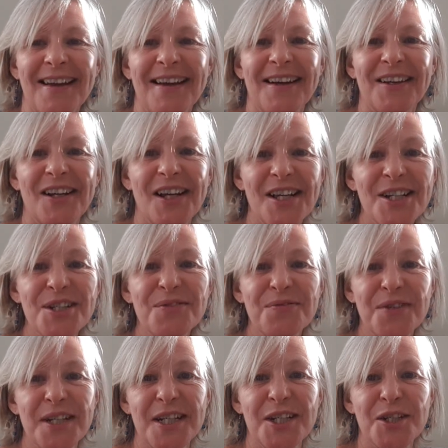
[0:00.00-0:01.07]
I'd like to
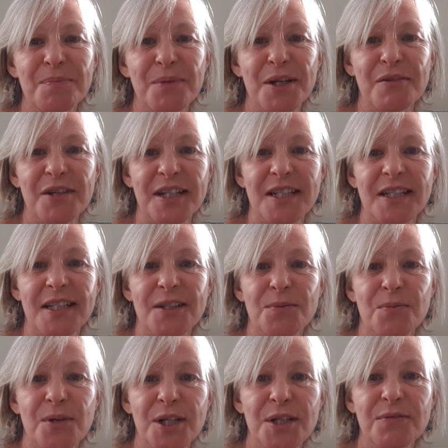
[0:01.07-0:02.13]
finish by reading these
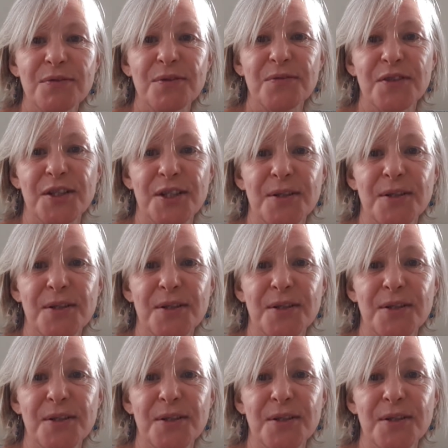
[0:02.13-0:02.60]
wonderful